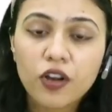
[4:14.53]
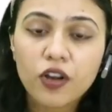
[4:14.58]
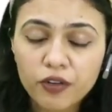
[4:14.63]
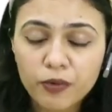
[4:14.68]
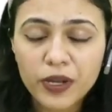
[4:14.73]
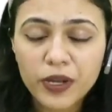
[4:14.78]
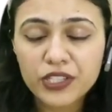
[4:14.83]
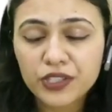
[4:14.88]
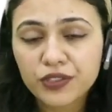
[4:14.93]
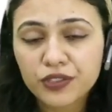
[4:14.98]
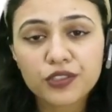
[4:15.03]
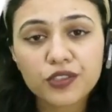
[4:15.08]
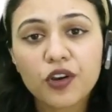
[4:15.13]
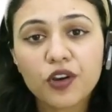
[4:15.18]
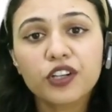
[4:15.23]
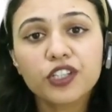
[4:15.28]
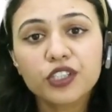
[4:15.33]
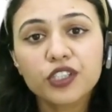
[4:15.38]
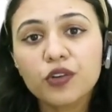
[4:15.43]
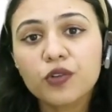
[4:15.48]
questions
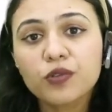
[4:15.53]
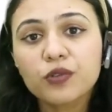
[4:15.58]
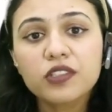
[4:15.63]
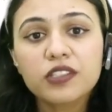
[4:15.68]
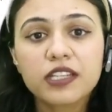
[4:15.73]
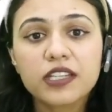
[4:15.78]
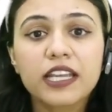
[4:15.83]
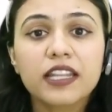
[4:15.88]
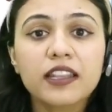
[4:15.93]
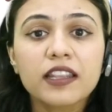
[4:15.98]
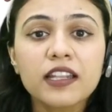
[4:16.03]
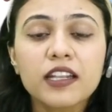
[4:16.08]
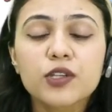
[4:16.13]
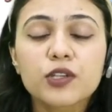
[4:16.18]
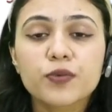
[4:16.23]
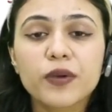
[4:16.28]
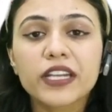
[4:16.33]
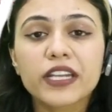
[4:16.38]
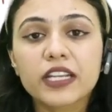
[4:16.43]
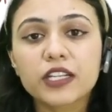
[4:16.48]
on tones in
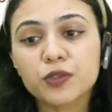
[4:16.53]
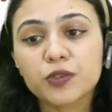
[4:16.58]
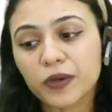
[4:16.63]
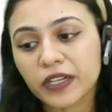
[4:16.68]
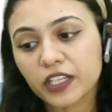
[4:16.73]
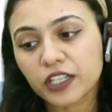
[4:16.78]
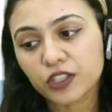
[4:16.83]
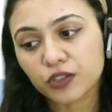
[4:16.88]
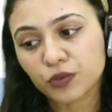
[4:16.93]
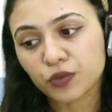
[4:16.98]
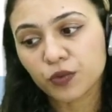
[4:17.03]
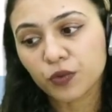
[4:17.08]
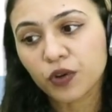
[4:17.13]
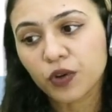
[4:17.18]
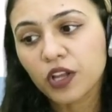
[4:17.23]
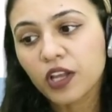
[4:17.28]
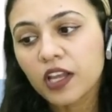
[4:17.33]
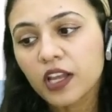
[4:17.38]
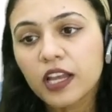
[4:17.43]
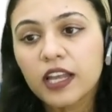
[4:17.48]
2022.
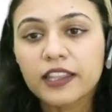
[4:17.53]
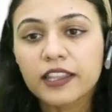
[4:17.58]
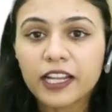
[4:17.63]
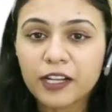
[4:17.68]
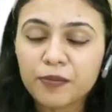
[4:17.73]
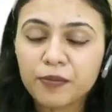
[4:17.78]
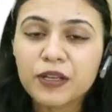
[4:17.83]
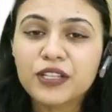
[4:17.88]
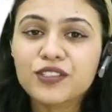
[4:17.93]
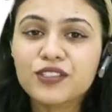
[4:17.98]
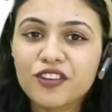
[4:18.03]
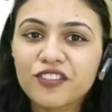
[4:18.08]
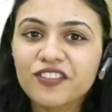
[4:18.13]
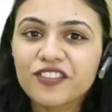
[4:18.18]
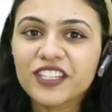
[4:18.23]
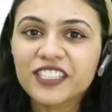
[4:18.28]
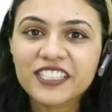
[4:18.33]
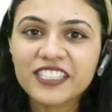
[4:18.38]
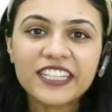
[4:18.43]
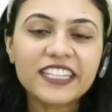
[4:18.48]
That means
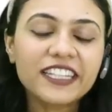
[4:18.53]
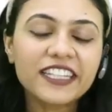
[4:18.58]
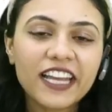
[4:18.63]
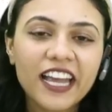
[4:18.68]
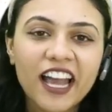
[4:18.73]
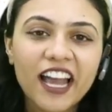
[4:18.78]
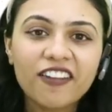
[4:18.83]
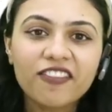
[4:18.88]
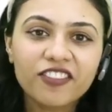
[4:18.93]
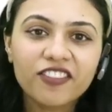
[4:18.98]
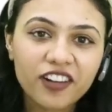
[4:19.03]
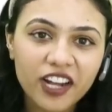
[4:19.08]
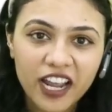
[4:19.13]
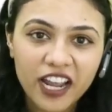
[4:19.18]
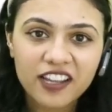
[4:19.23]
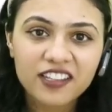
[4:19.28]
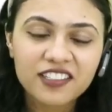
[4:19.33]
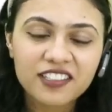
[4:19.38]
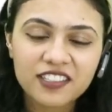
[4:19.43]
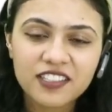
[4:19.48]
obviously they have
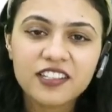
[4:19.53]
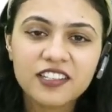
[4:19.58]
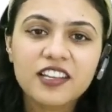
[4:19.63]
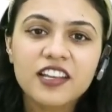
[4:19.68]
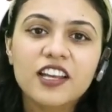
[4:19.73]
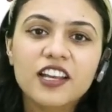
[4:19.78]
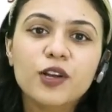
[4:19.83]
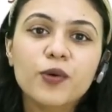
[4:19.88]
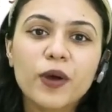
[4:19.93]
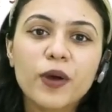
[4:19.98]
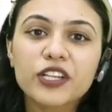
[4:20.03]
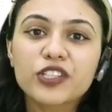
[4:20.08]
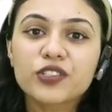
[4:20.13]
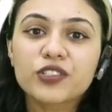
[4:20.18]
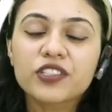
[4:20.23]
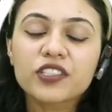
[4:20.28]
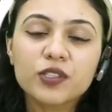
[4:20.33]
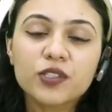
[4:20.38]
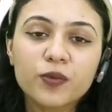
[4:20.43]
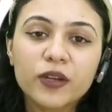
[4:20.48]
raised
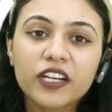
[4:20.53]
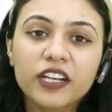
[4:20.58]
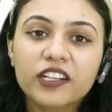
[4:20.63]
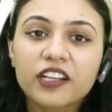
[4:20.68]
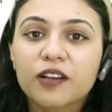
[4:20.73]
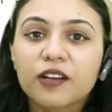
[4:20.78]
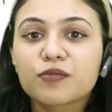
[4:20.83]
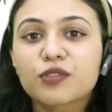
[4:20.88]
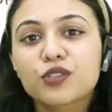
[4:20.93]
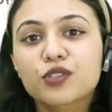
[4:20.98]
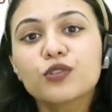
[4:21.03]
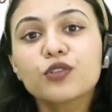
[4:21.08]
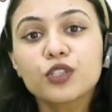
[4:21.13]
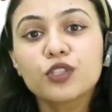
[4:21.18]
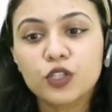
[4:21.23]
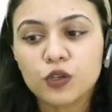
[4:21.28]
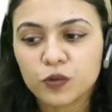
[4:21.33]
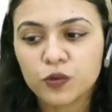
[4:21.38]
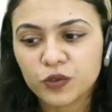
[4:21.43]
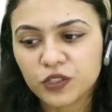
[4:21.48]
questions when it comes to
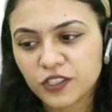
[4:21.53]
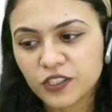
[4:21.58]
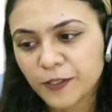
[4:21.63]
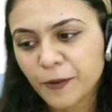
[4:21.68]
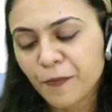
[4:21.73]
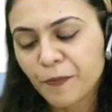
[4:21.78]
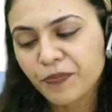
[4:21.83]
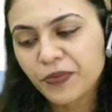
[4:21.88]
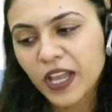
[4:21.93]
tones.